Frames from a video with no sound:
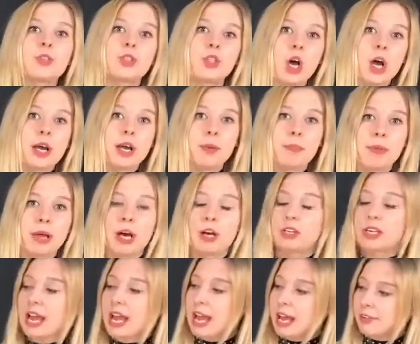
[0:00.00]
let's talk
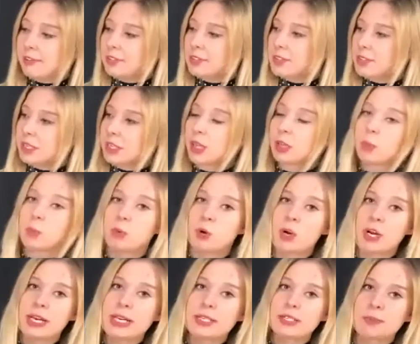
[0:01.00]
about every single
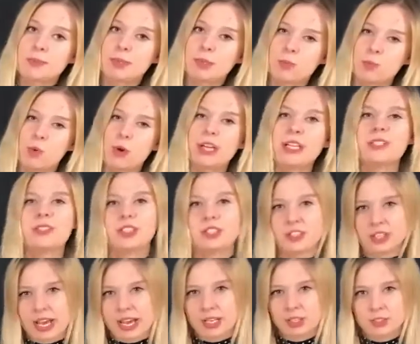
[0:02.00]
point, but more in
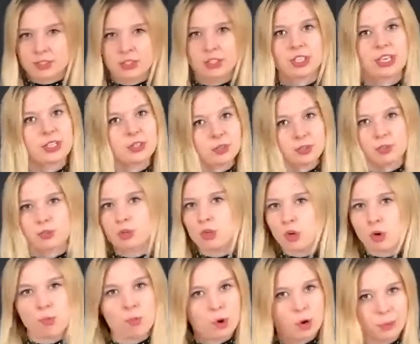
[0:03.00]
details, in case to
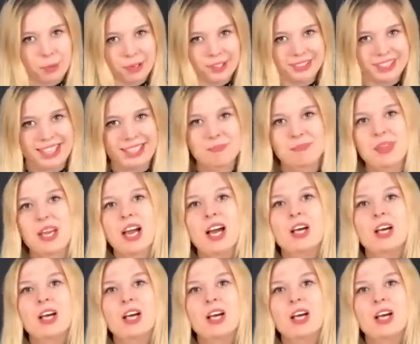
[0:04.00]
know more about that.